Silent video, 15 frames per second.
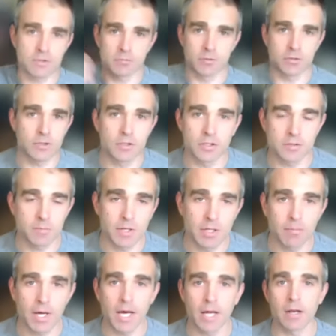someone's earnings
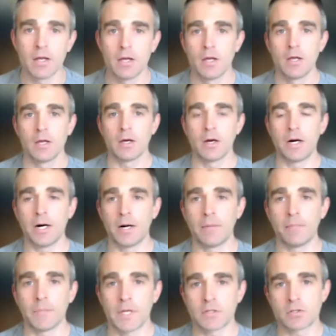being bad.
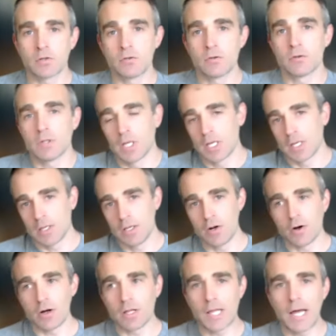And so, you
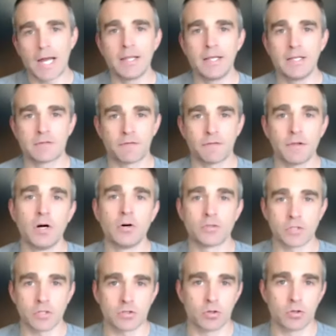know, a lot of these
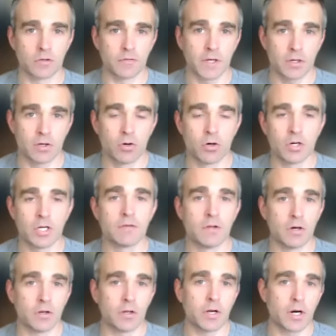flows are sort of ignored, even
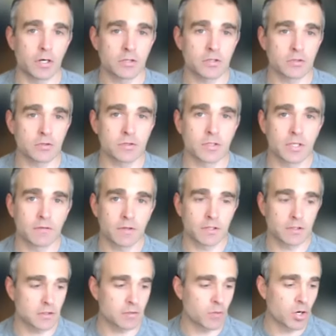though they are so
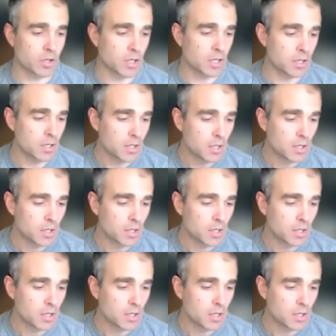significant to the market.